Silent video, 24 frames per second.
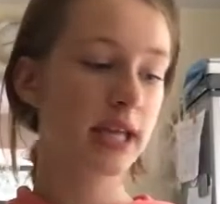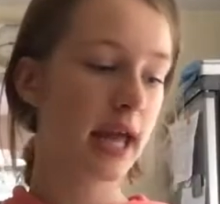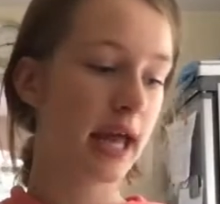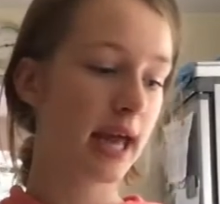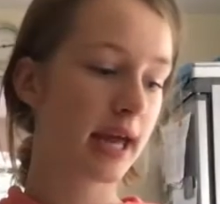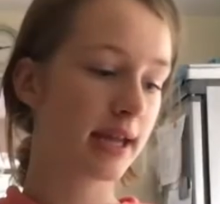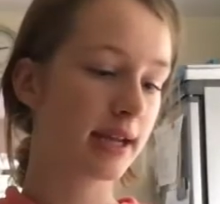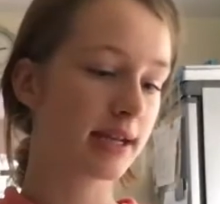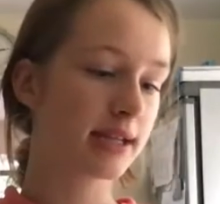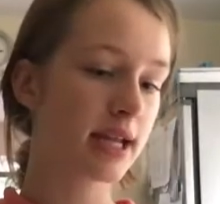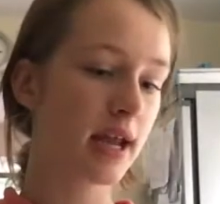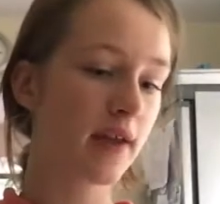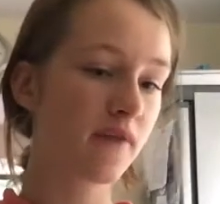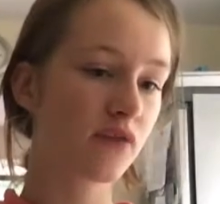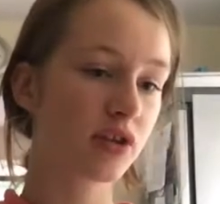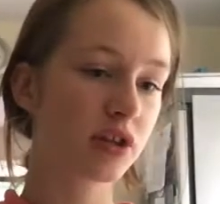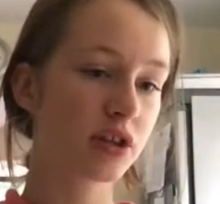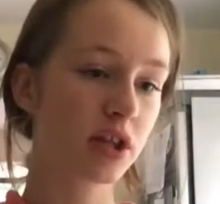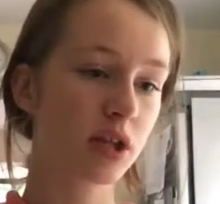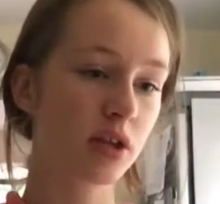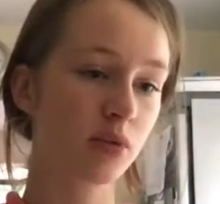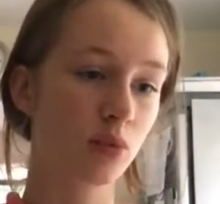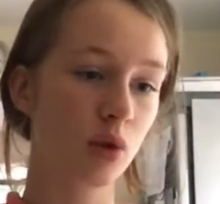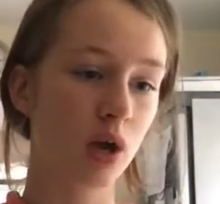and
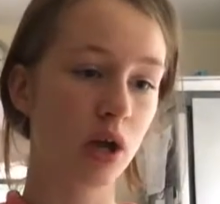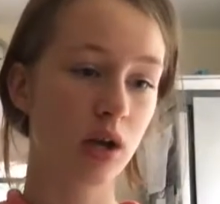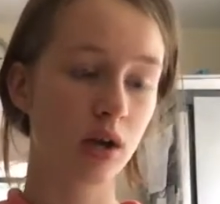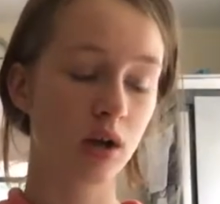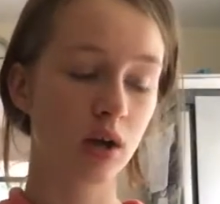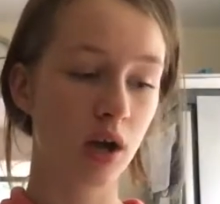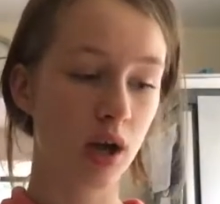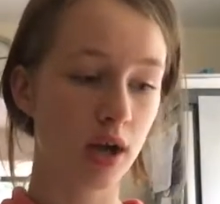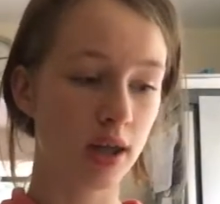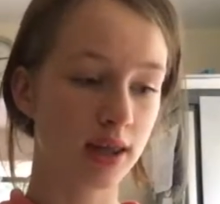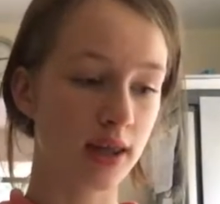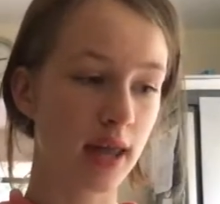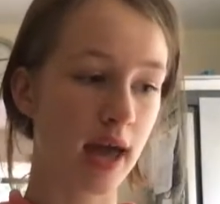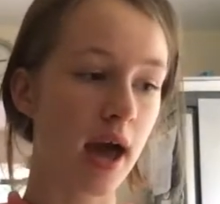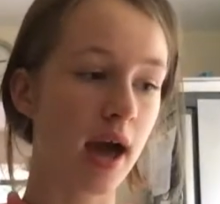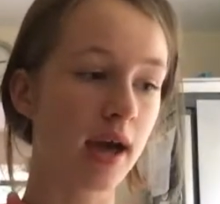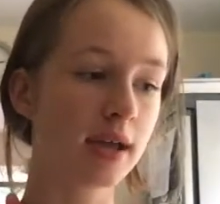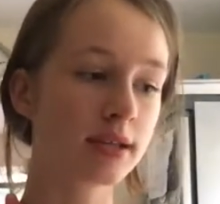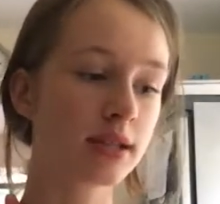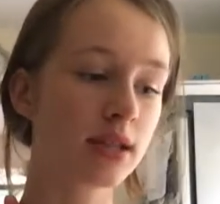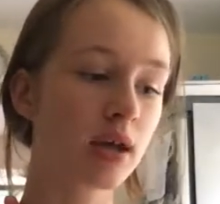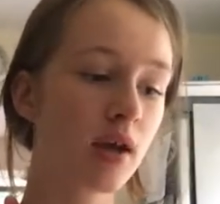everything like that.